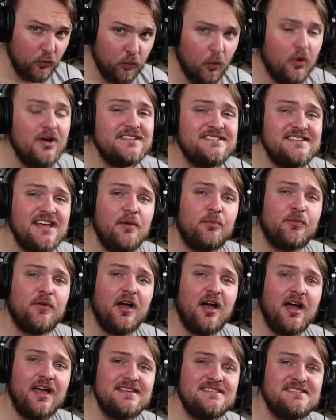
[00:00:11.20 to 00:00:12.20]
What is up,
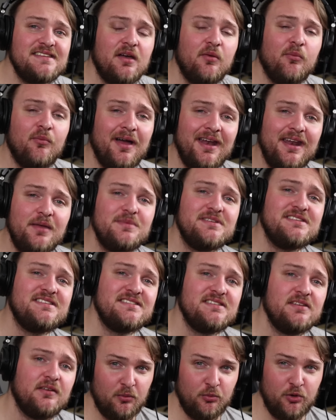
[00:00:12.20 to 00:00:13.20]
guys? My name
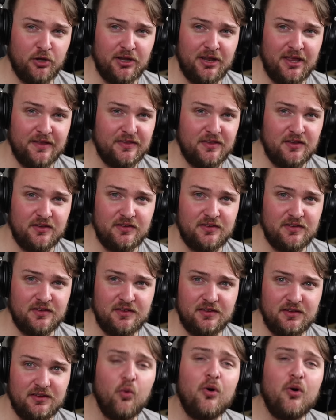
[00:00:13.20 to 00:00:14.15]
is. I'm looking like this.